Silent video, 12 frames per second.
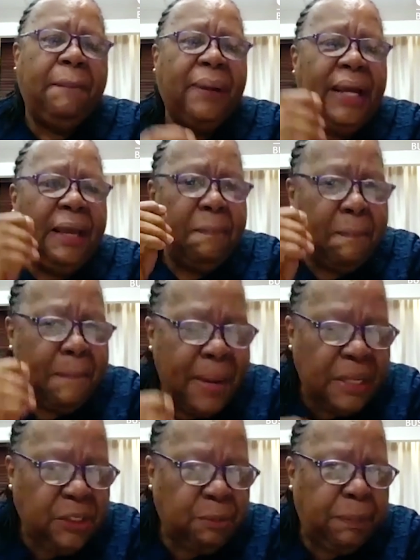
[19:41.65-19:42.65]
but it
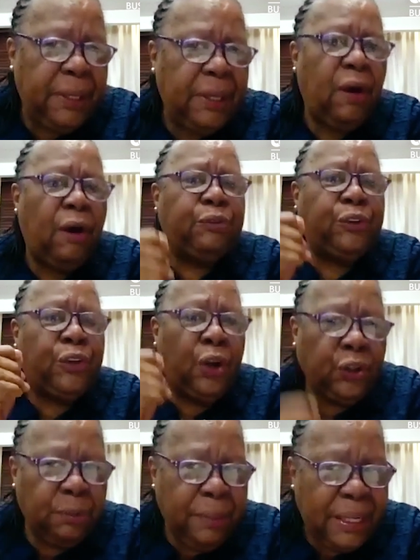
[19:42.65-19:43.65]
must be of
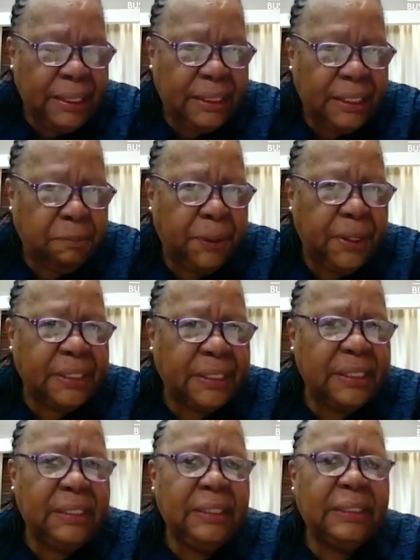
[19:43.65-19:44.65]
documented
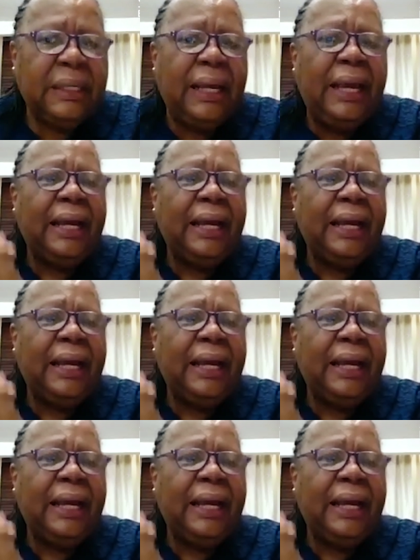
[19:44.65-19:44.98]
persons.